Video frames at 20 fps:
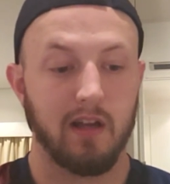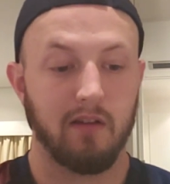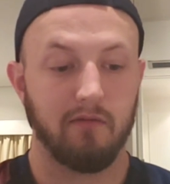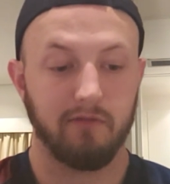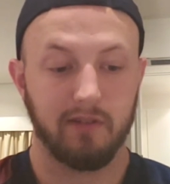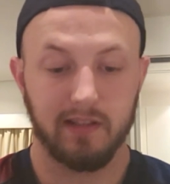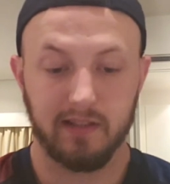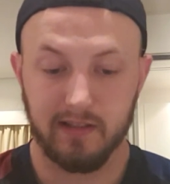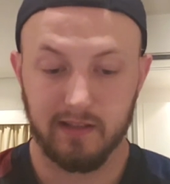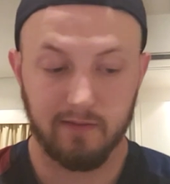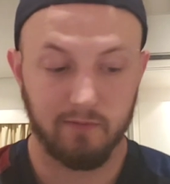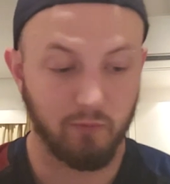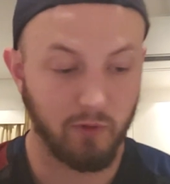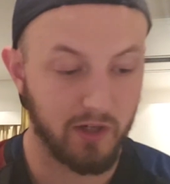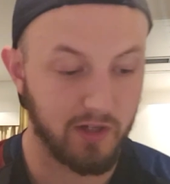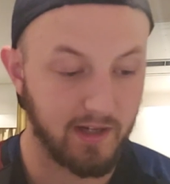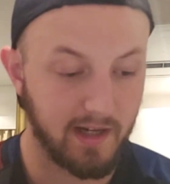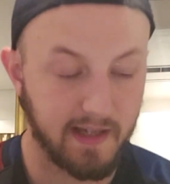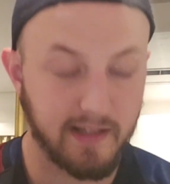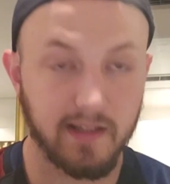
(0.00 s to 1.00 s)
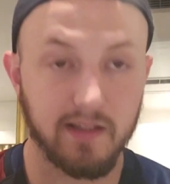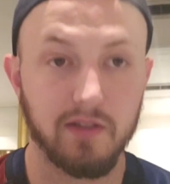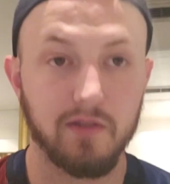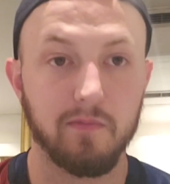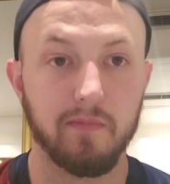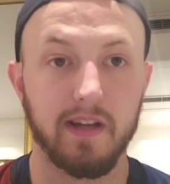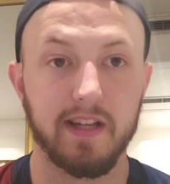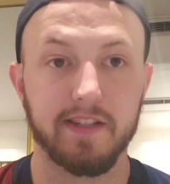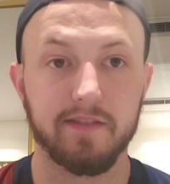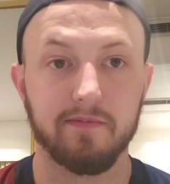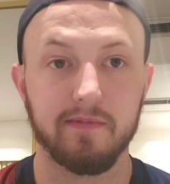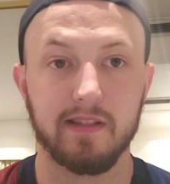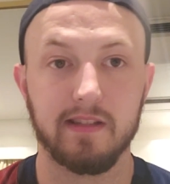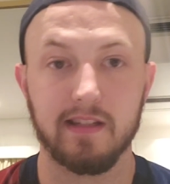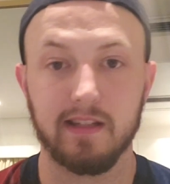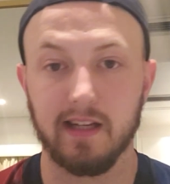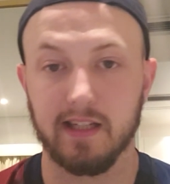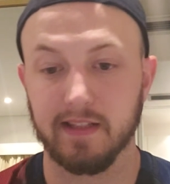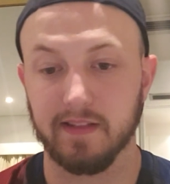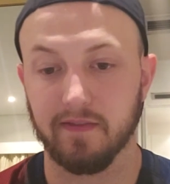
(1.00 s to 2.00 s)
Really, what you guys can do best for me in
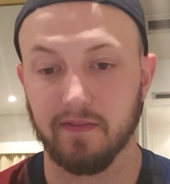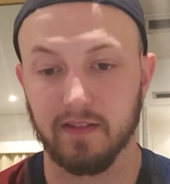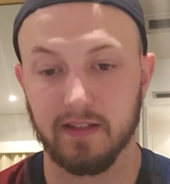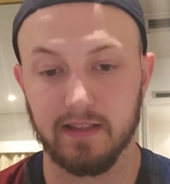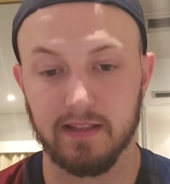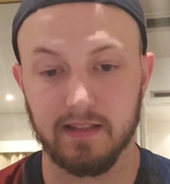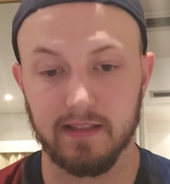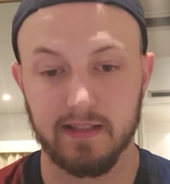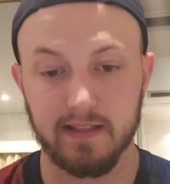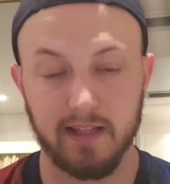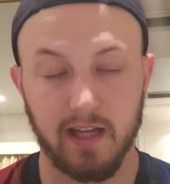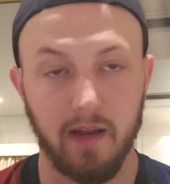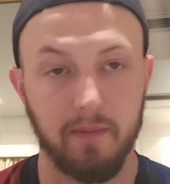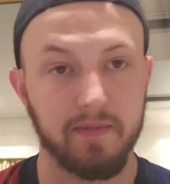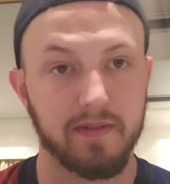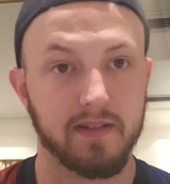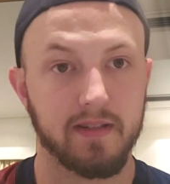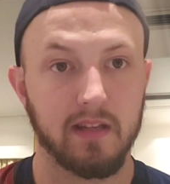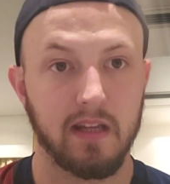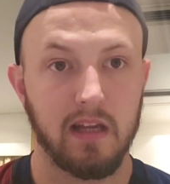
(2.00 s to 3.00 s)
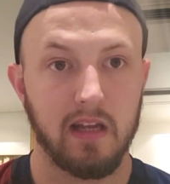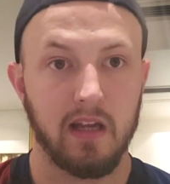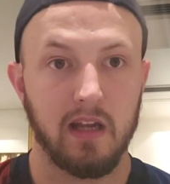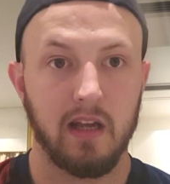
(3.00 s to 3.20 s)
the next steps.